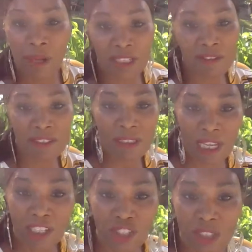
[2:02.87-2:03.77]
in
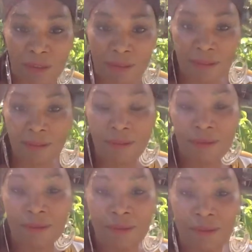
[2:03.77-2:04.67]
manifestation.
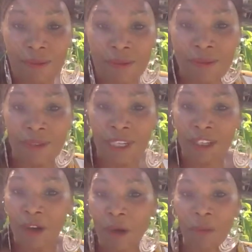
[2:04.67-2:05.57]

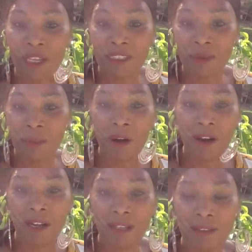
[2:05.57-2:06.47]
It all plays a
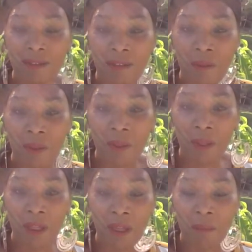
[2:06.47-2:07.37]
part.
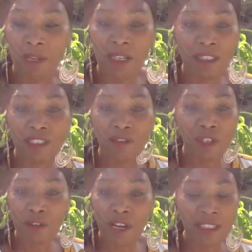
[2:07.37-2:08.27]
Because if you're
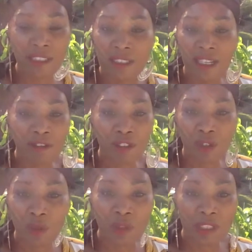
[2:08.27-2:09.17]
crazy enough to
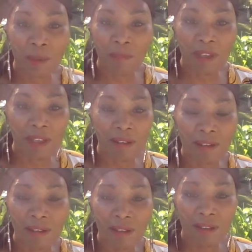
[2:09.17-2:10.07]
do something,
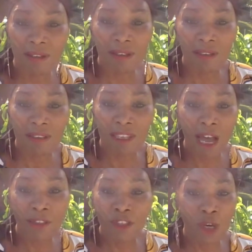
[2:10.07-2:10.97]

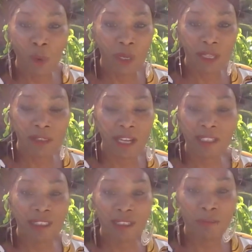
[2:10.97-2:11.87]
not knowing that
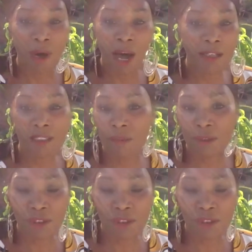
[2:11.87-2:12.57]
it's impossible